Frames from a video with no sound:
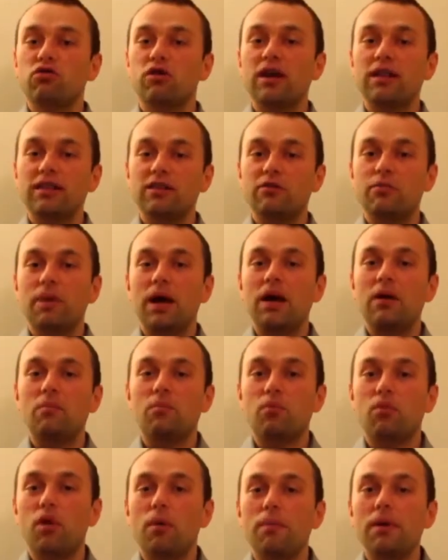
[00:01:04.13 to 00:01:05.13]
trade this
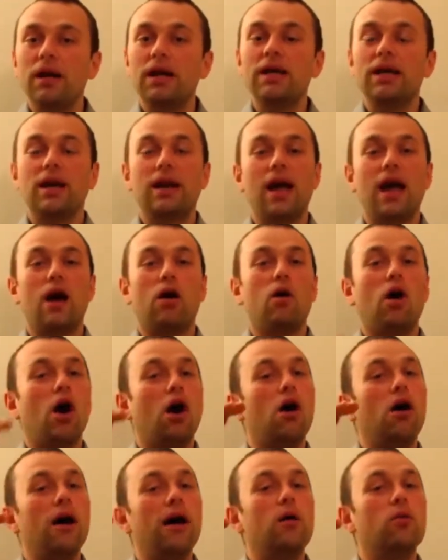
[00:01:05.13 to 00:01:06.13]
pattern properly and how
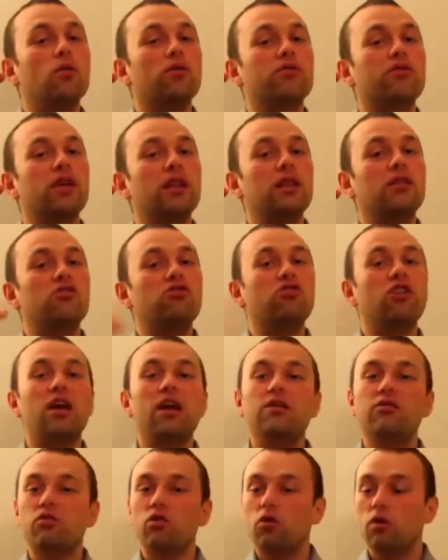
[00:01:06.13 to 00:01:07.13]
high it will send the
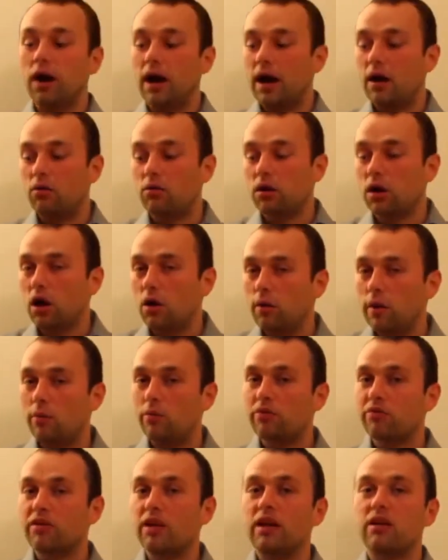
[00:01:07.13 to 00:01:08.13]
shares or how low
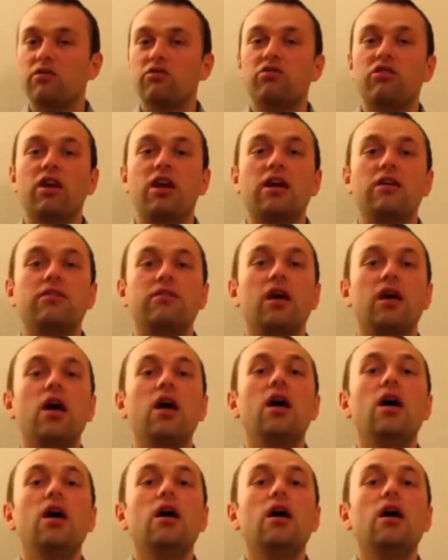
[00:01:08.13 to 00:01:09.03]
it will send the shares,